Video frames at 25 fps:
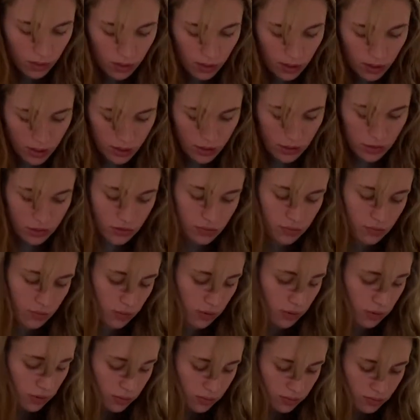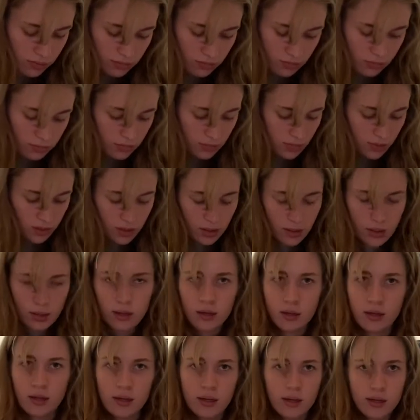and you just roll them
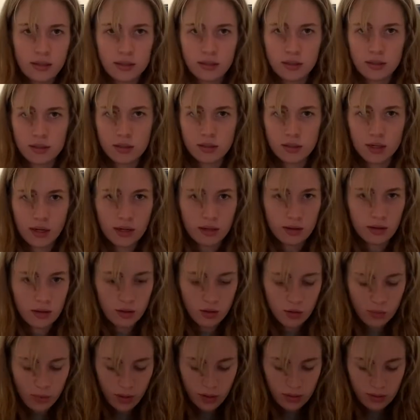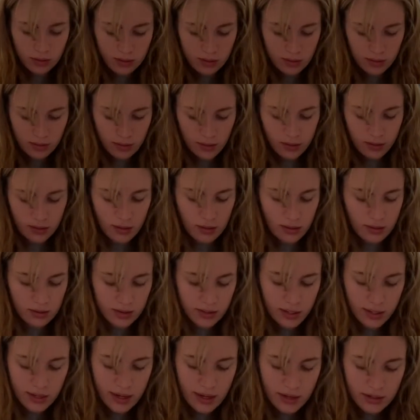into little balls, and they're
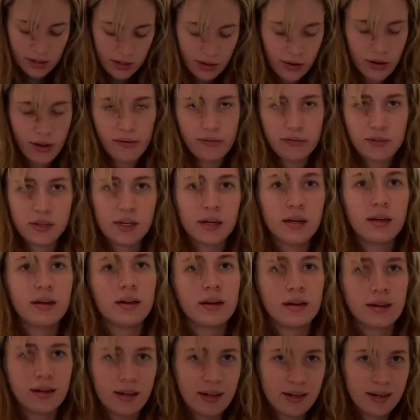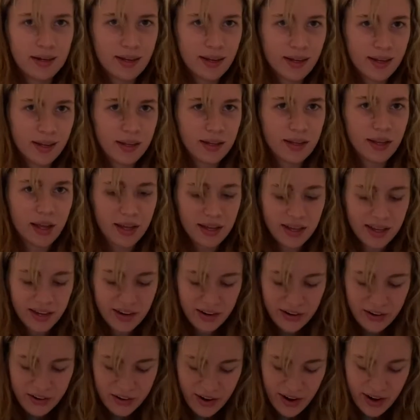sticky, so you have to, again, like getting
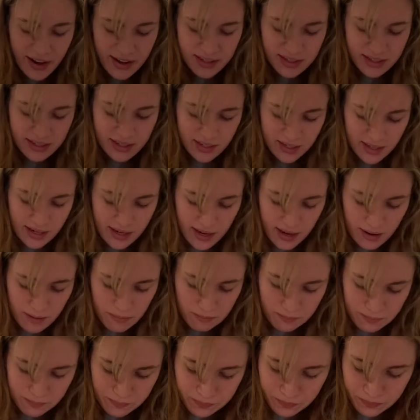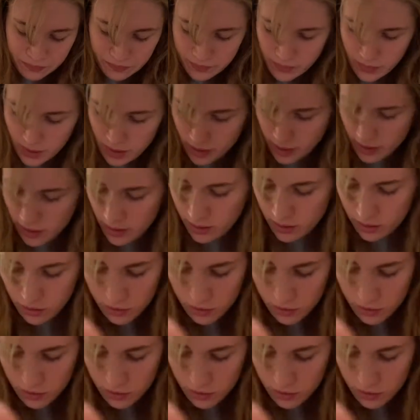your hands sticky. And you